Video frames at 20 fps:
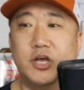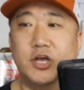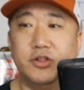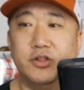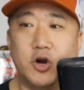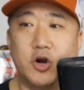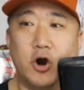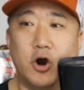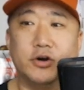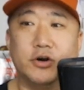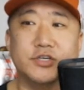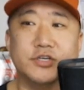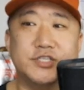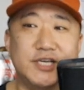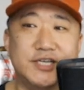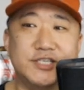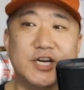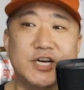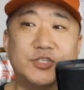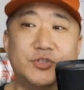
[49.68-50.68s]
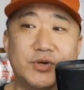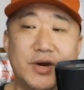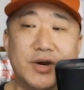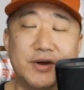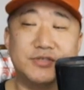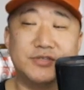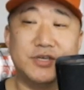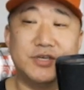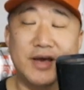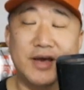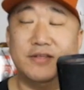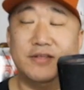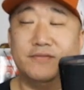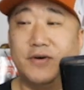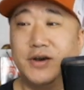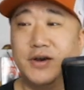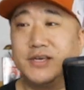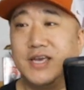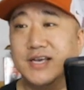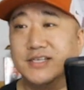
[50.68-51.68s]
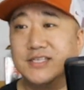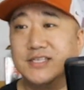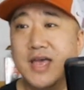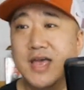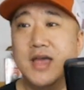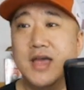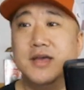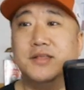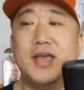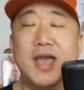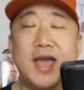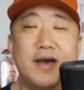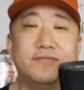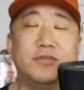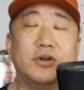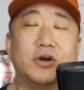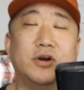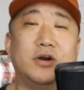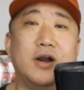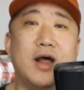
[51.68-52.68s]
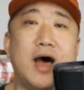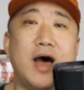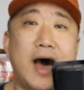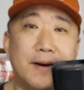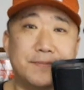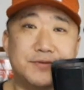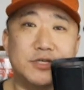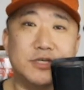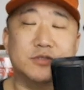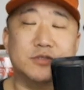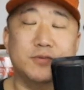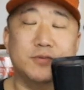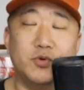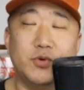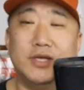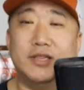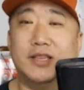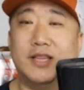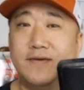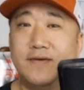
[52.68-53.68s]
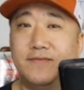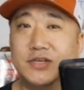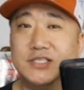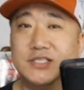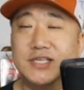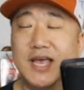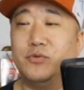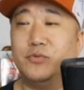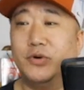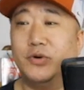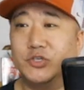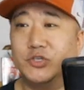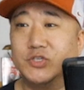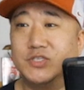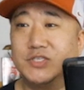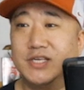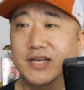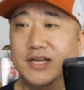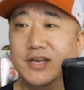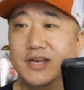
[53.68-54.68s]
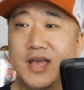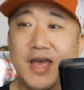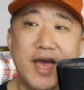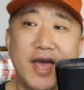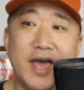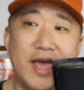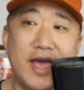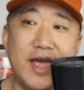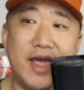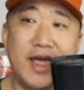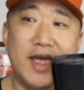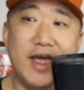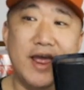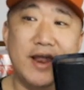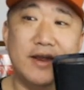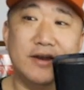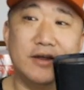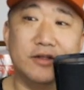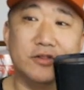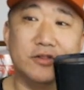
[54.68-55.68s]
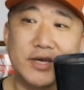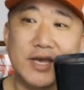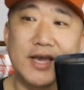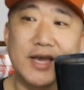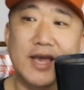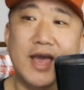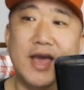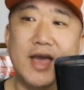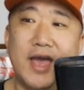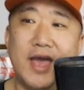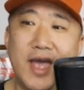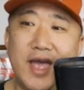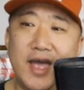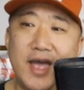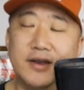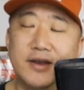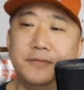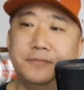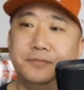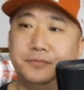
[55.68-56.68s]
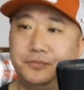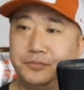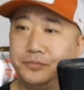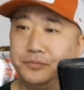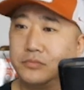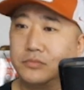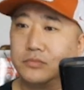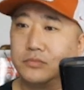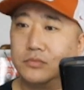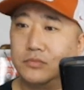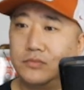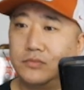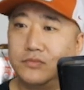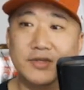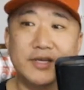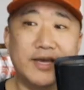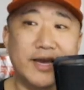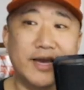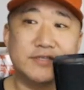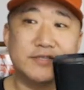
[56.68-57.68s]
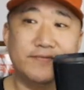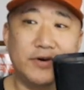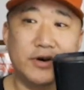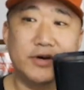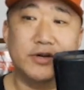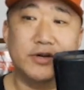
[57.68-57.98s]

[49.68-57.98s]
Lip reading: Jalen Carter, CJ Stroud. So now the Vikings, they have their options between Levis and Richardson. And looking ahead, yeah, it's a